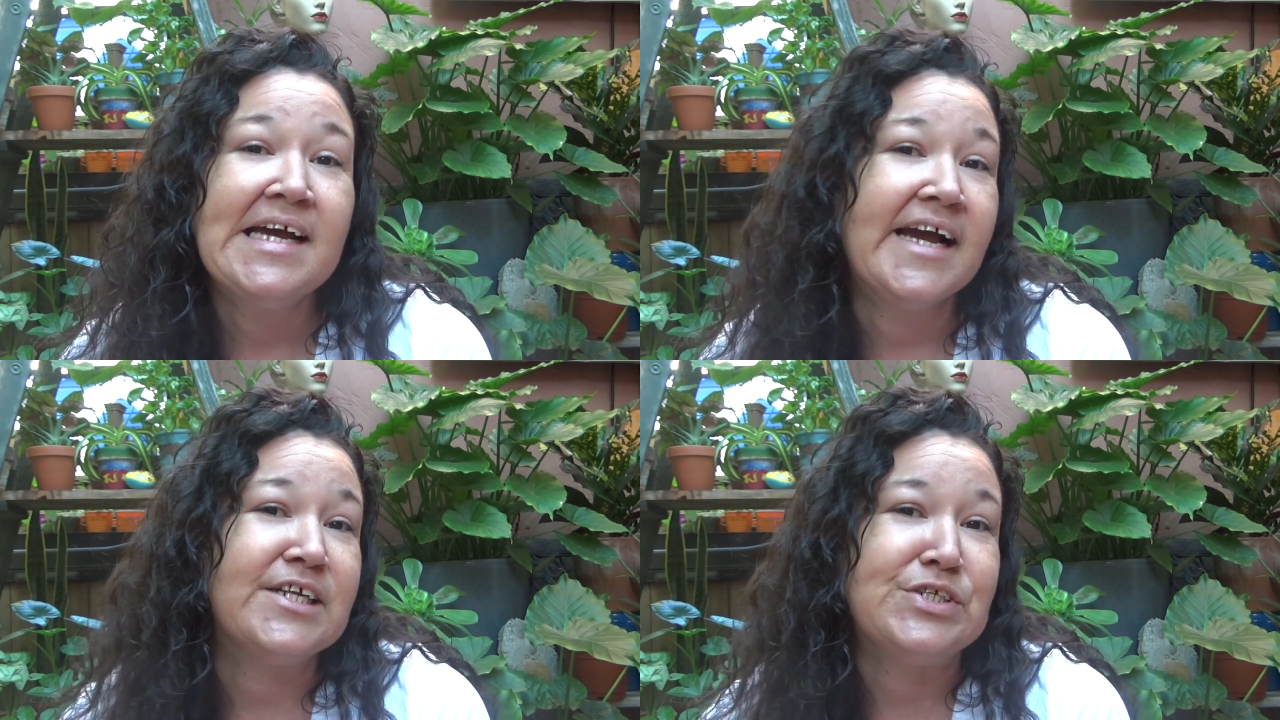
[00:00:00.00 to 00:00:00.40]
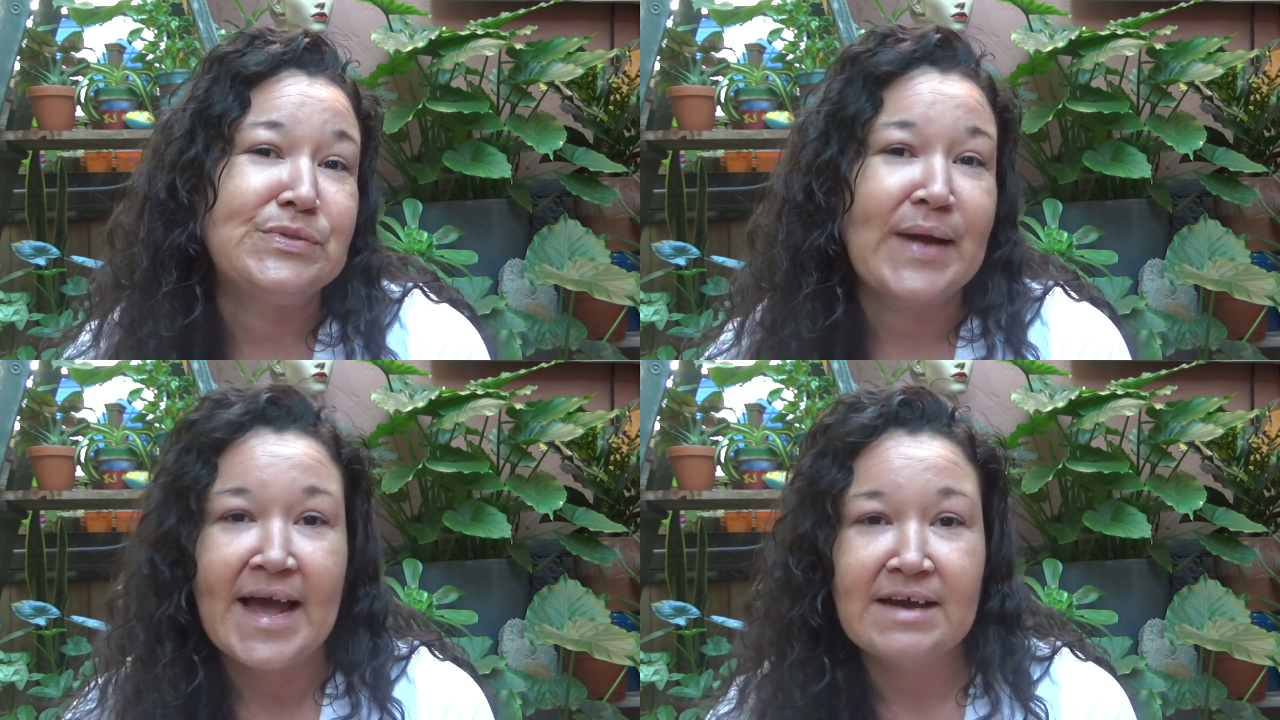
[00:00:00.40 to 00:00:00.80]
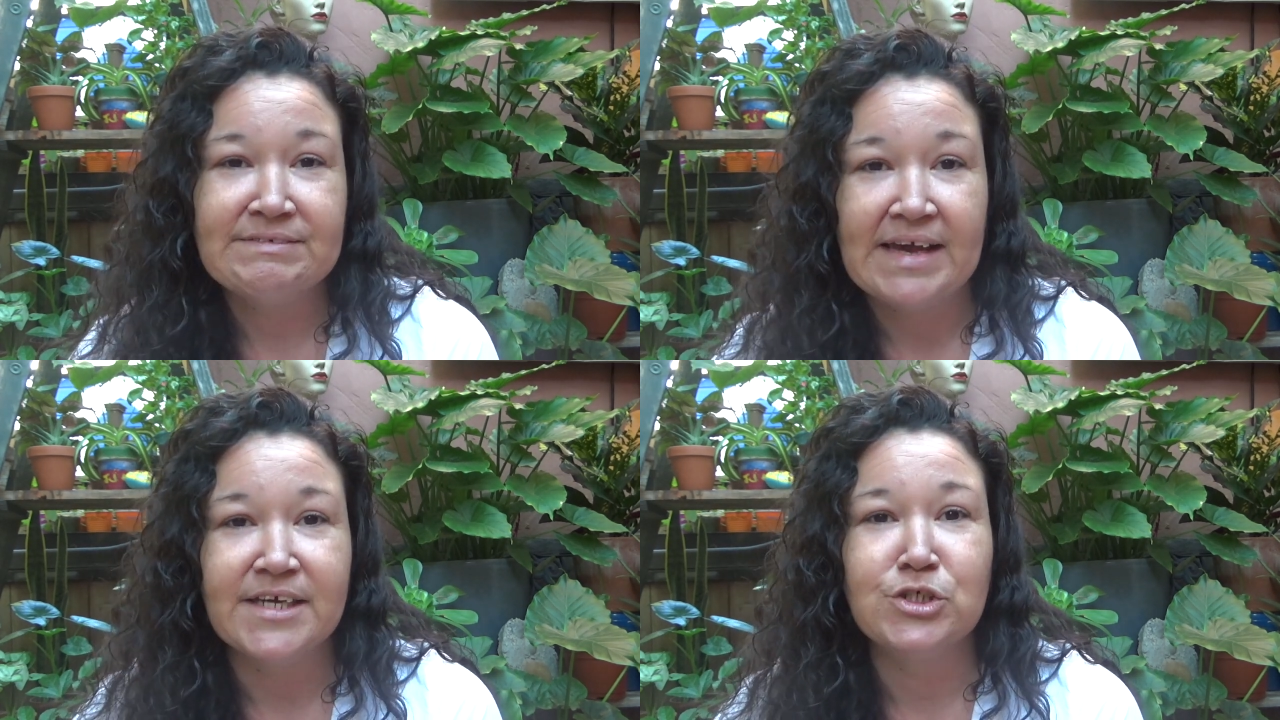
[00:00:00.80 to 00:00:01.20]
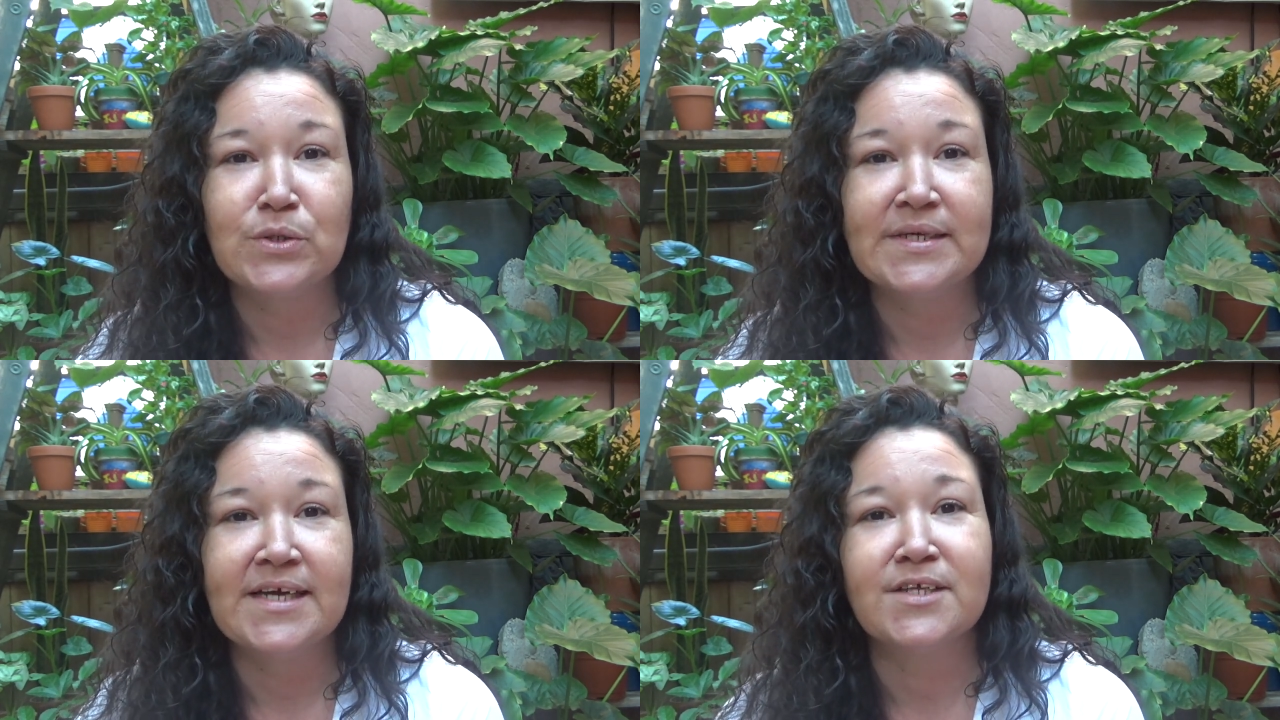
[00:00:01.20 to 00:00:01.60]
I do have a
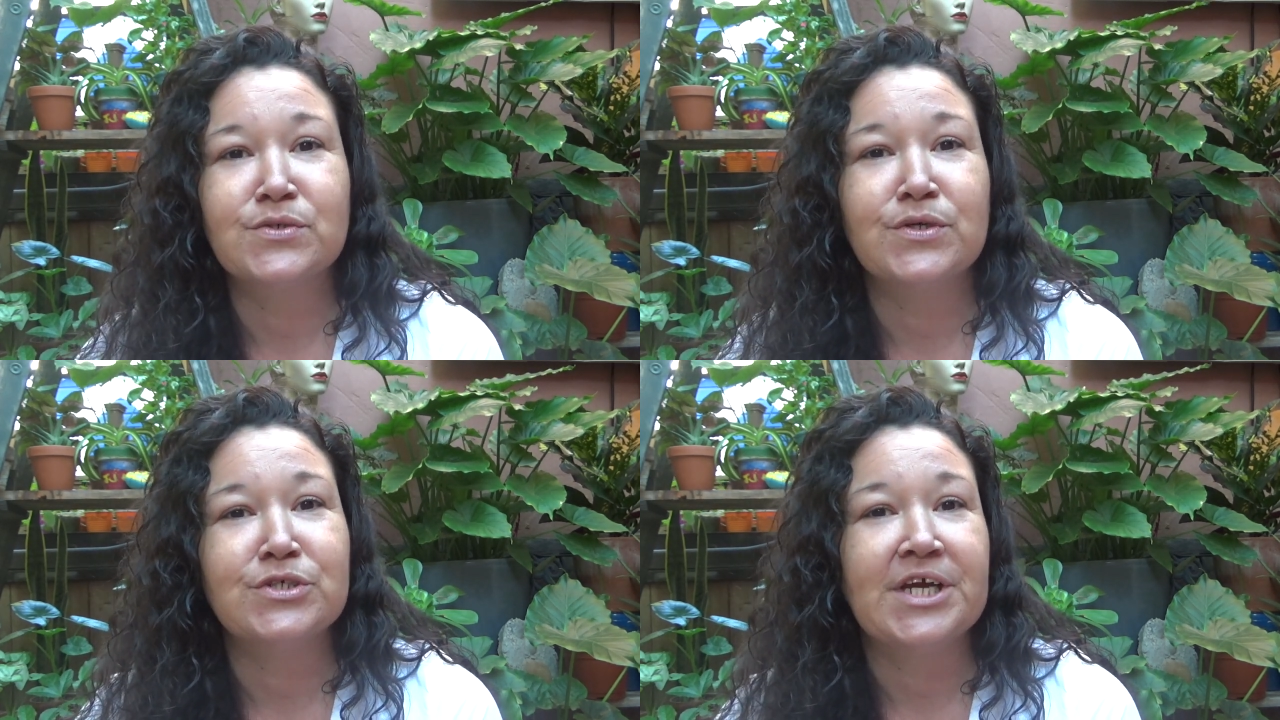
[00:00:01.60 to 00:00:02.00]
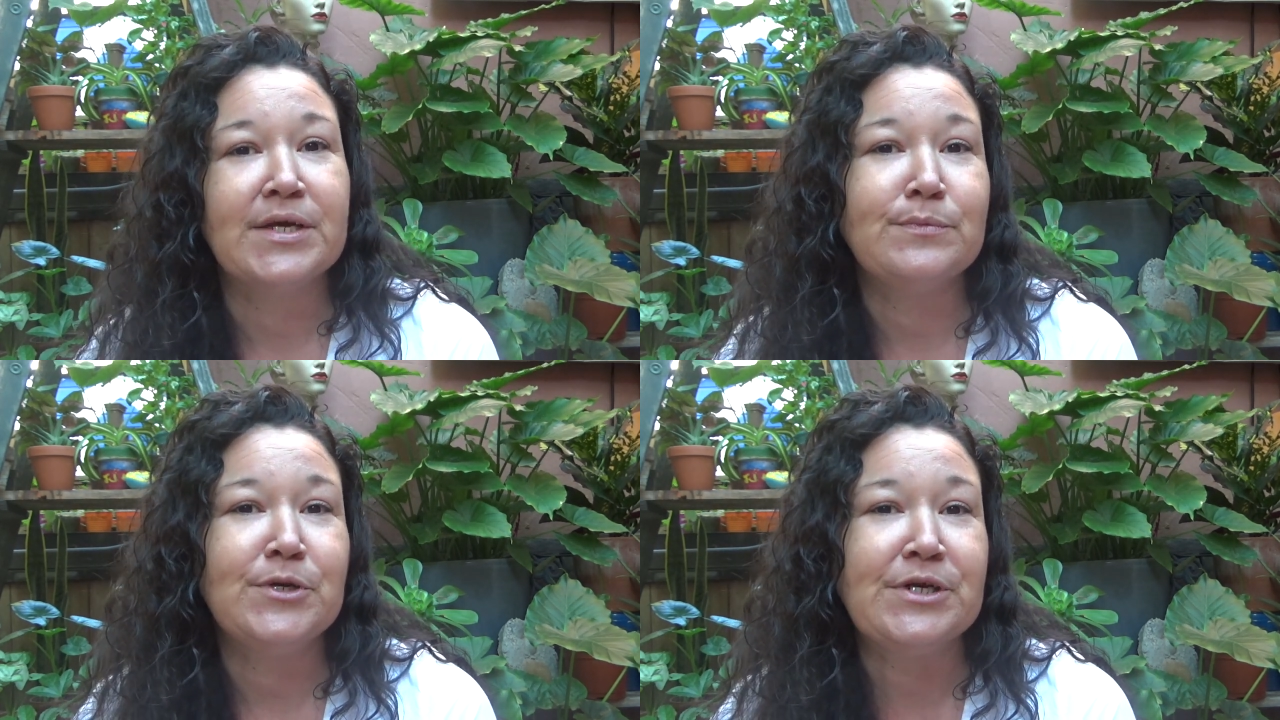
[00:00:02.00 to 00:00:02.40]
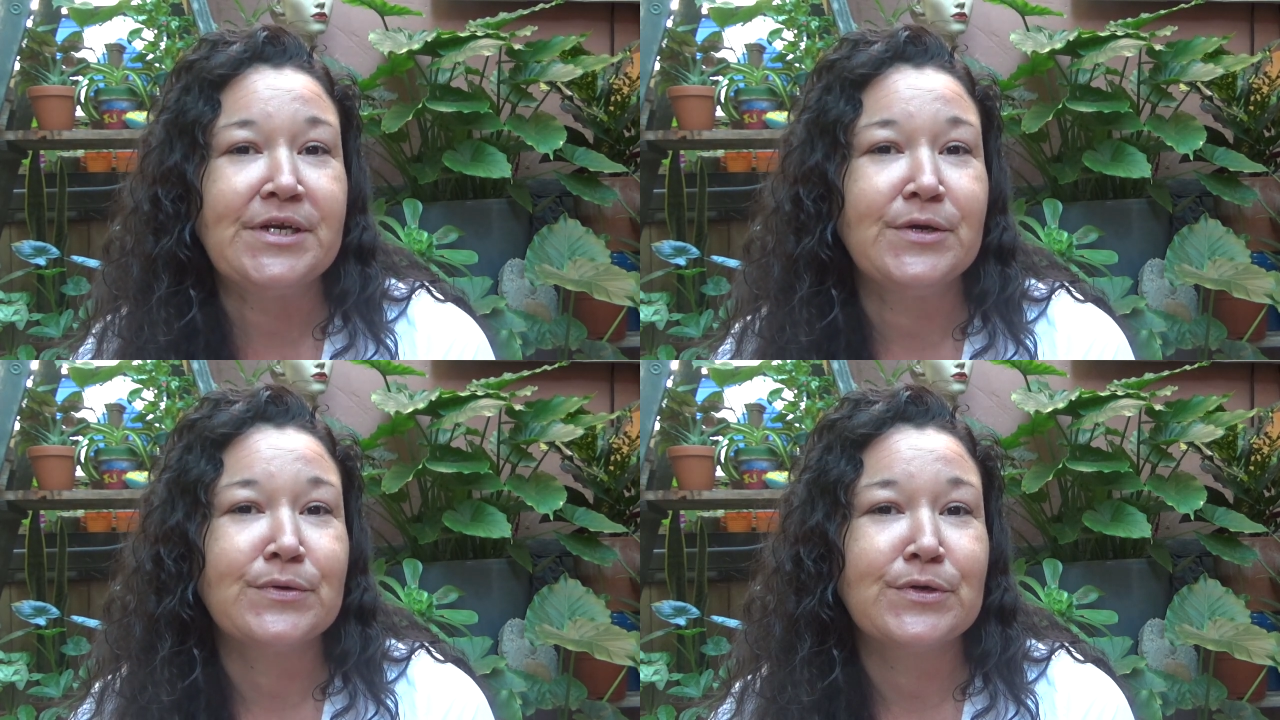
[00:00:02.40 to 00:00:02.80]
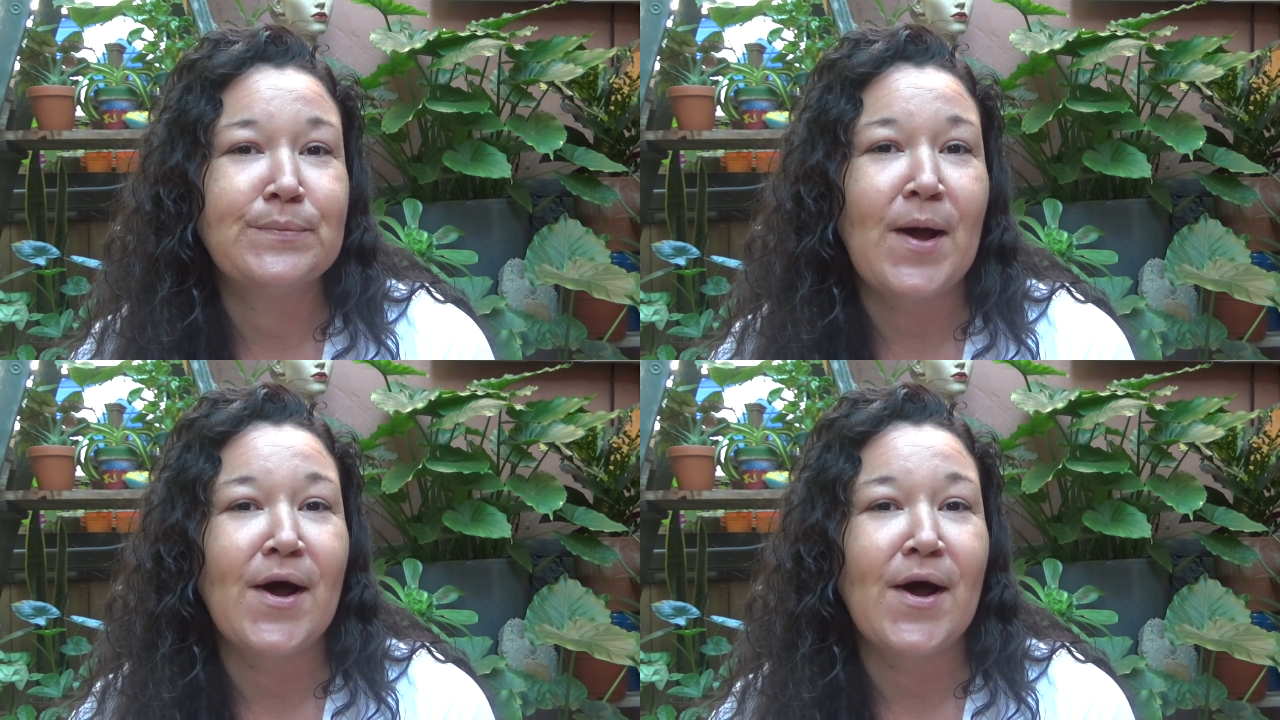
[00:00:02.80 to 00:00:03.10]
Jolie Knots Crochet community group